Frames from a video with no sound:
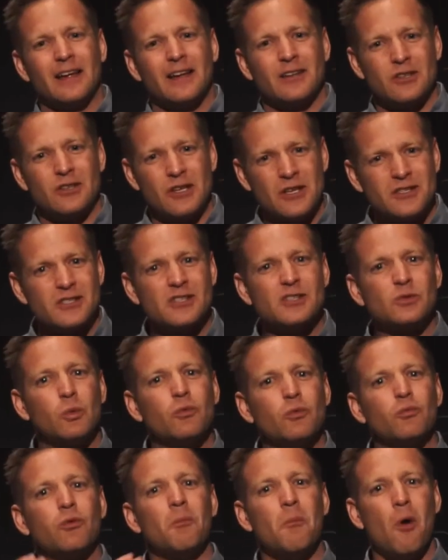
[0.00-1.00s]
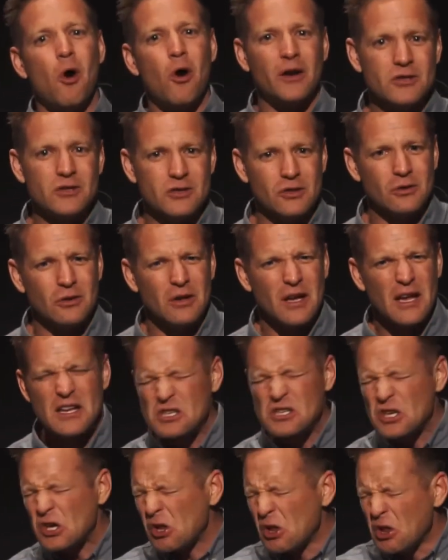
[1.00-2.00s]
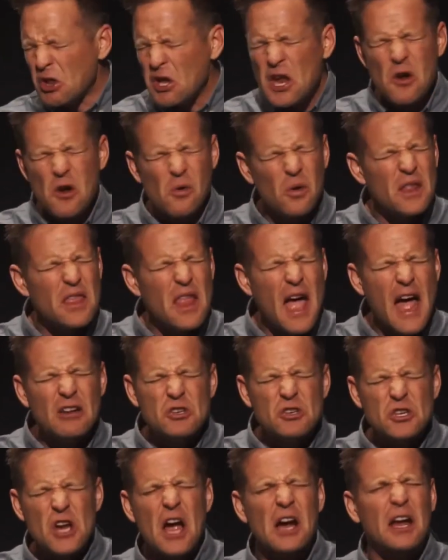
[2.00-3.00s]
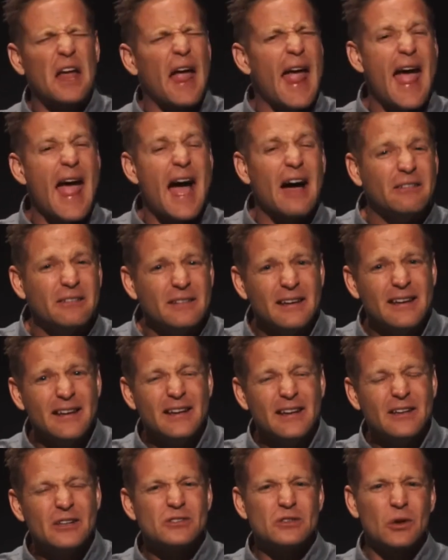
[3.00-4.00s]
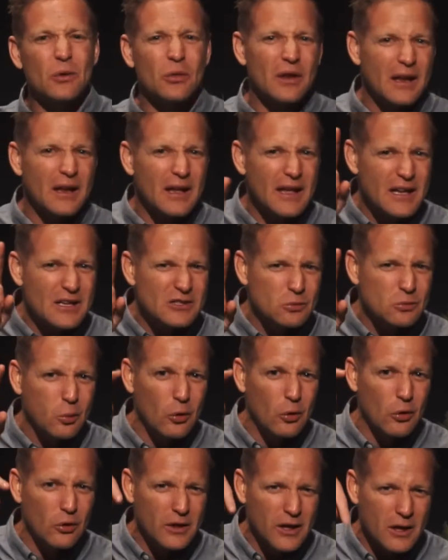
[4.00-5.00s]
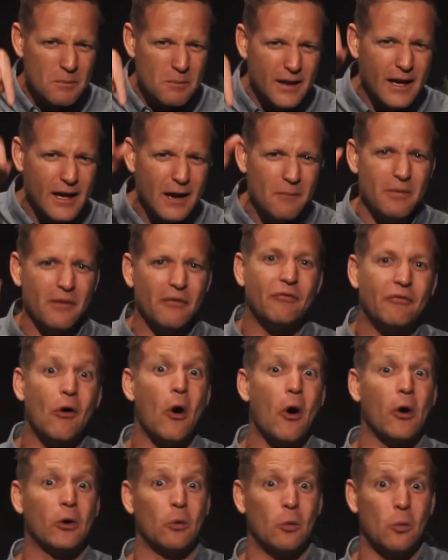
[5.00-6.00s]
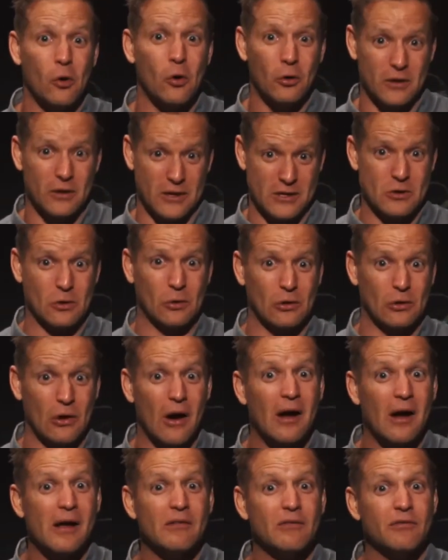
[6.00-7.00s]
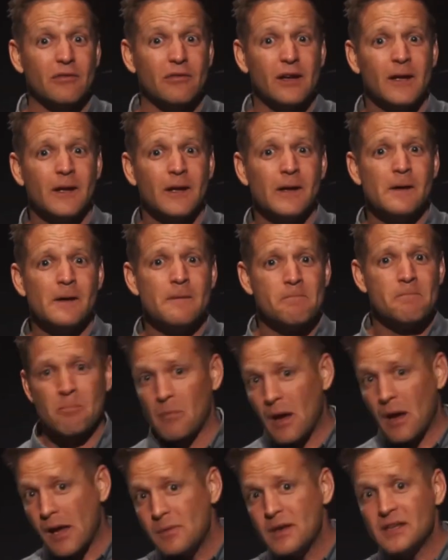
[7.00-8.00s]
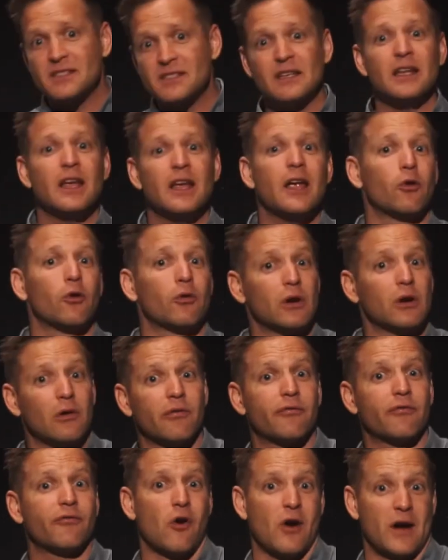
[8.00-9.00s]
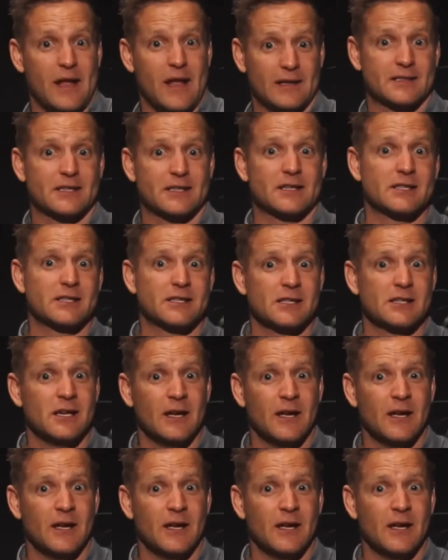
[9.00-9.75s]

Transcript: Jesus would remind you, He's clearing that junk out so that His word can become the final word in your life. Maybe it's in the area of finances.